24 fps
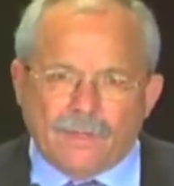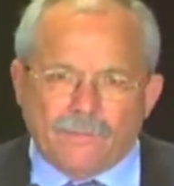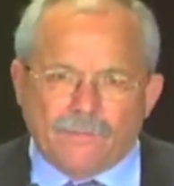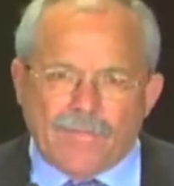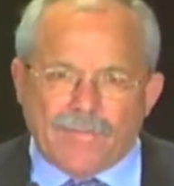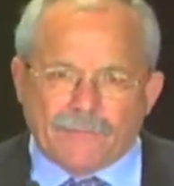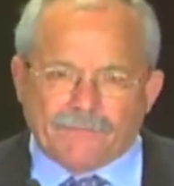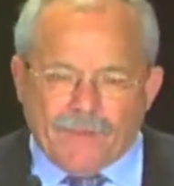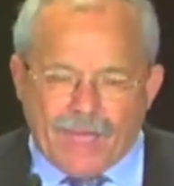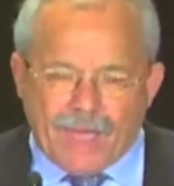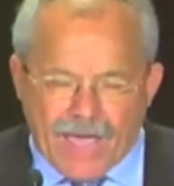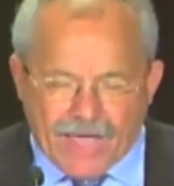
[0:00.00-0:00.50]

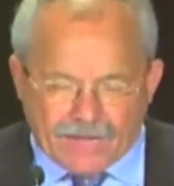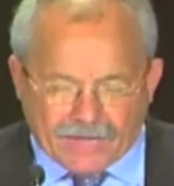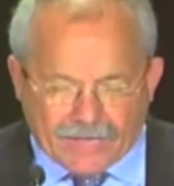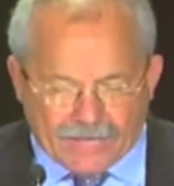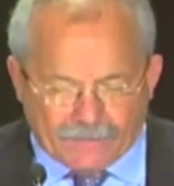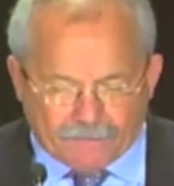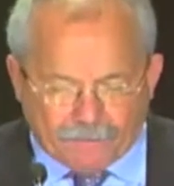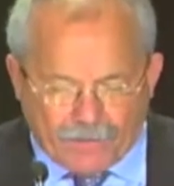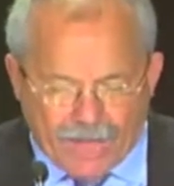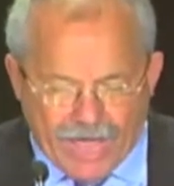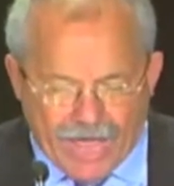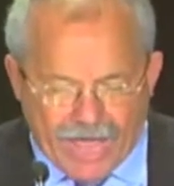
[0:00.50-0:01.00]

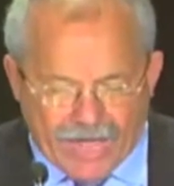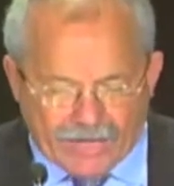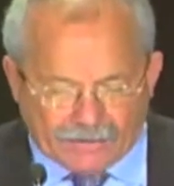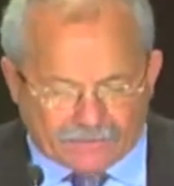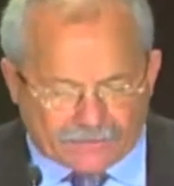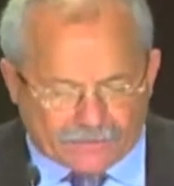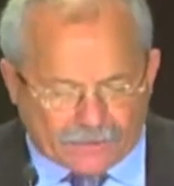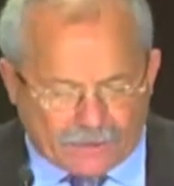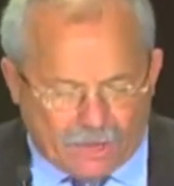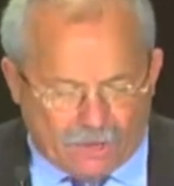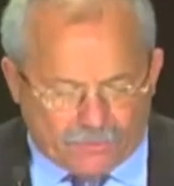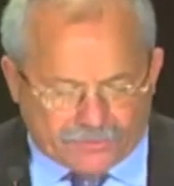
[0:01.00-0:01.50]
Meatpacking
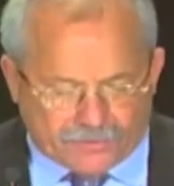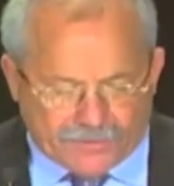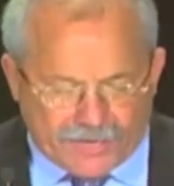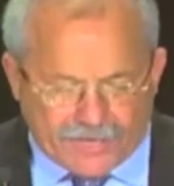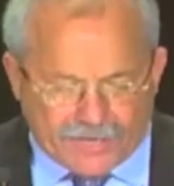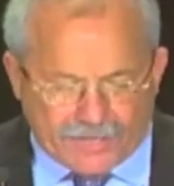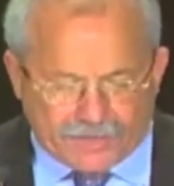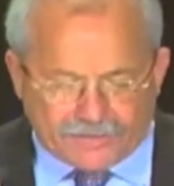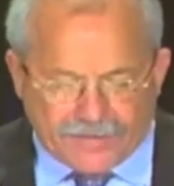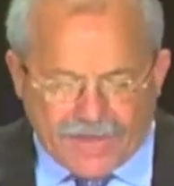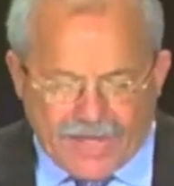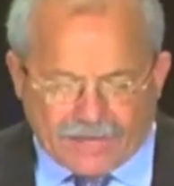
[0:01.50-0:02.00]
plants
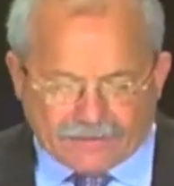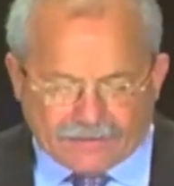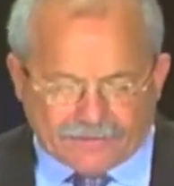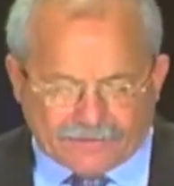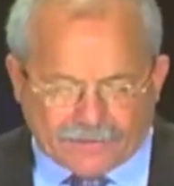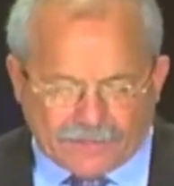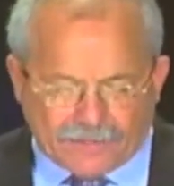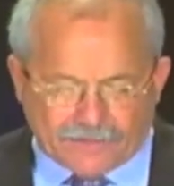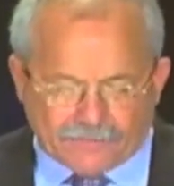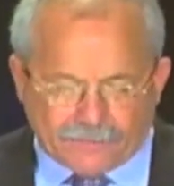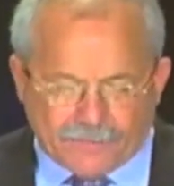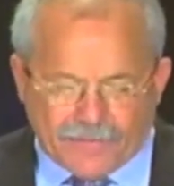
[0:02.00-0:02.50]
closing in
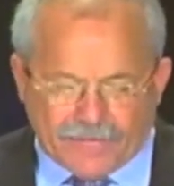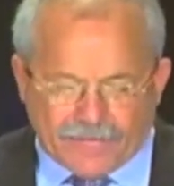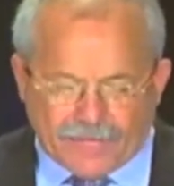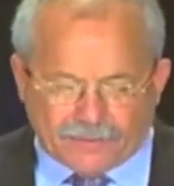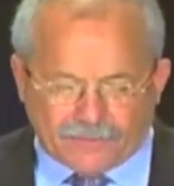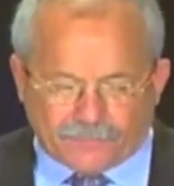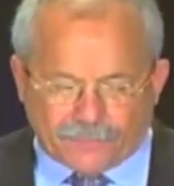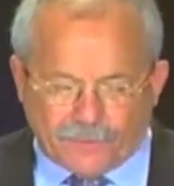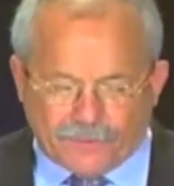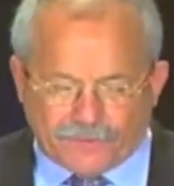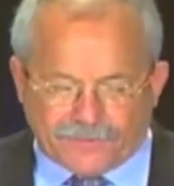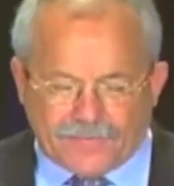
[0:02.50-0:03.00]
Texas
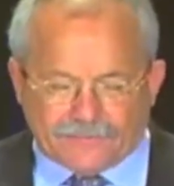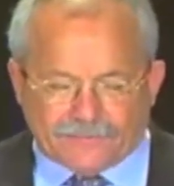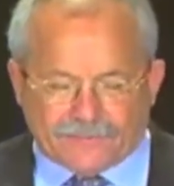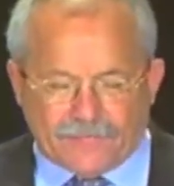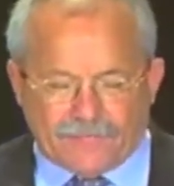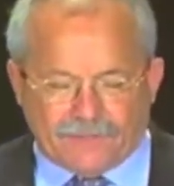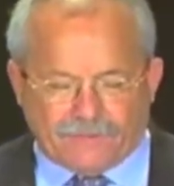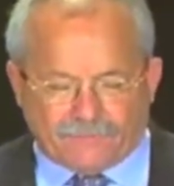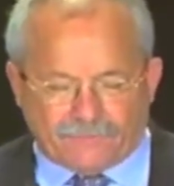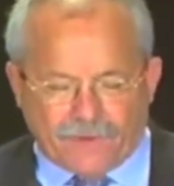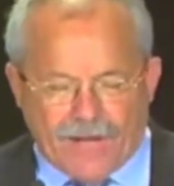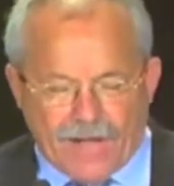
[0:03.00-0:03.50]
because
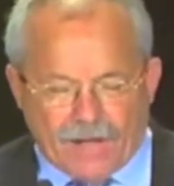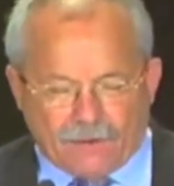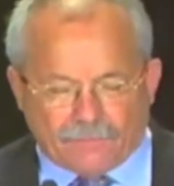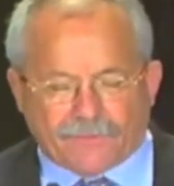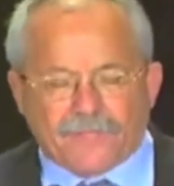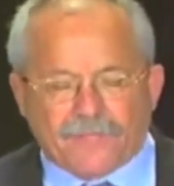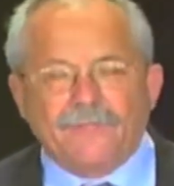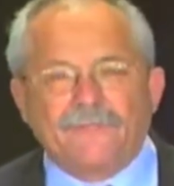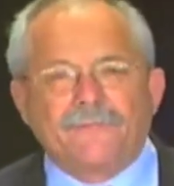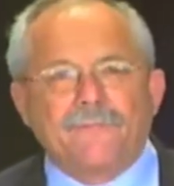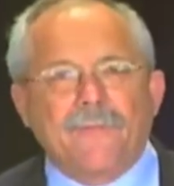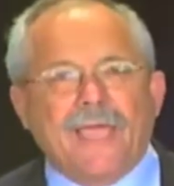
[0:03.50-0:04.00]
persistent
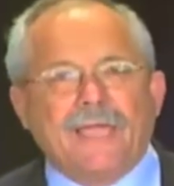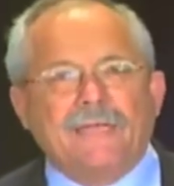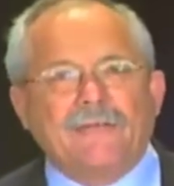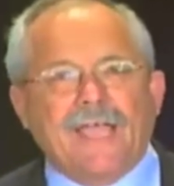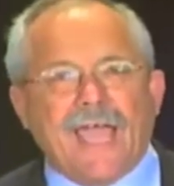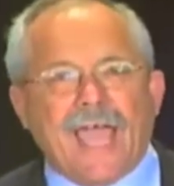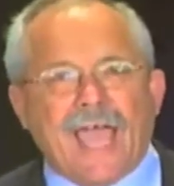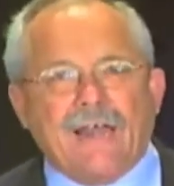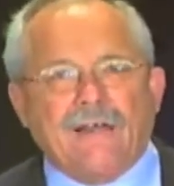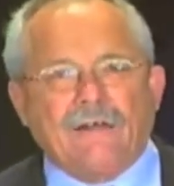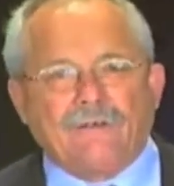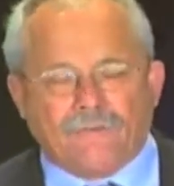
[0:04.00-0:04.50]
drought has made
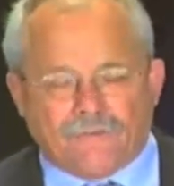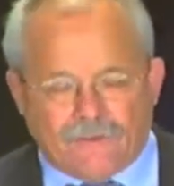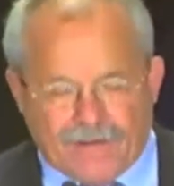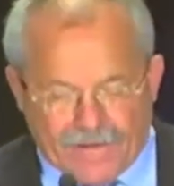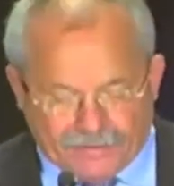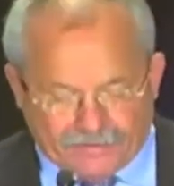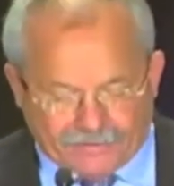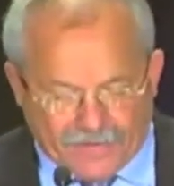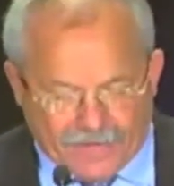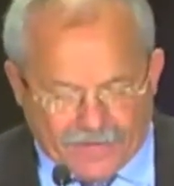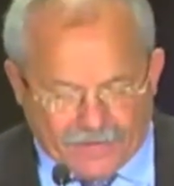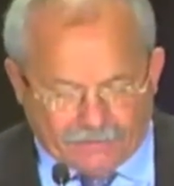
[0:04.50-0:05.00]
cattle
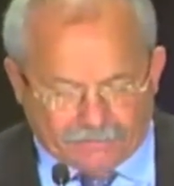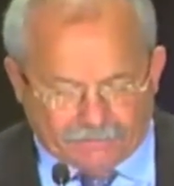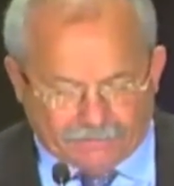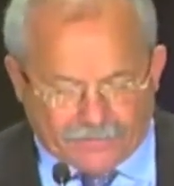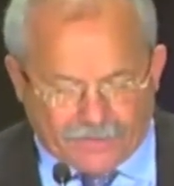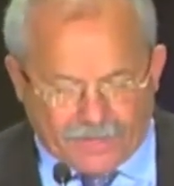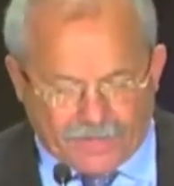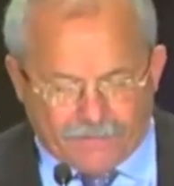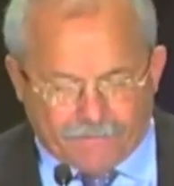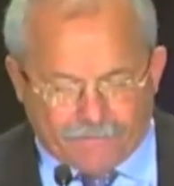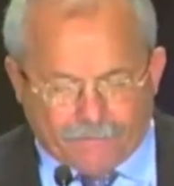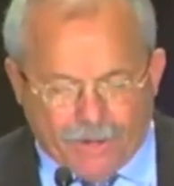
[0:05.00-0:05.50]
grazing
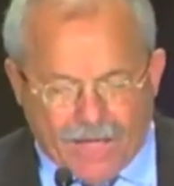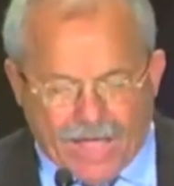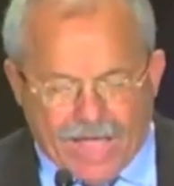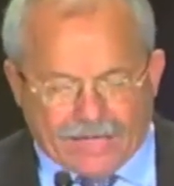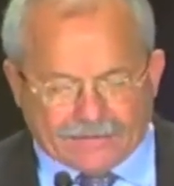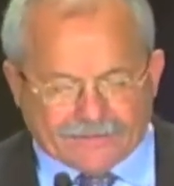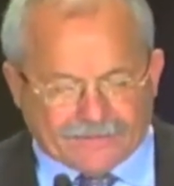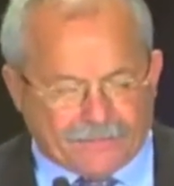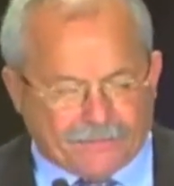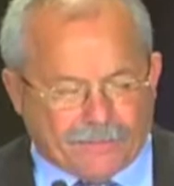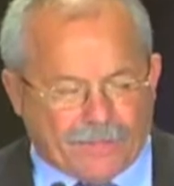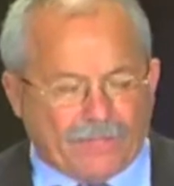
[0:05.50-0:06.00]

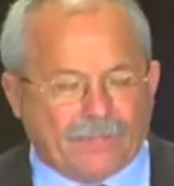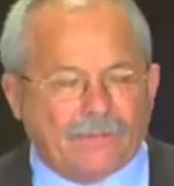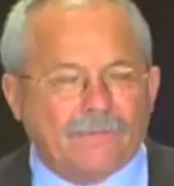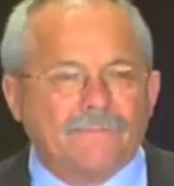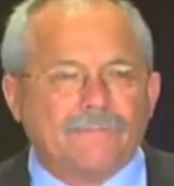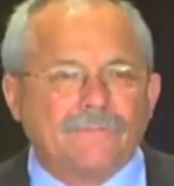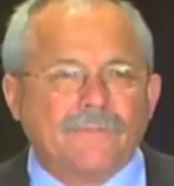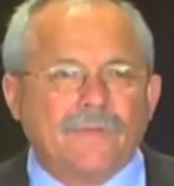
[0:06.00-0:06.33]
impossible.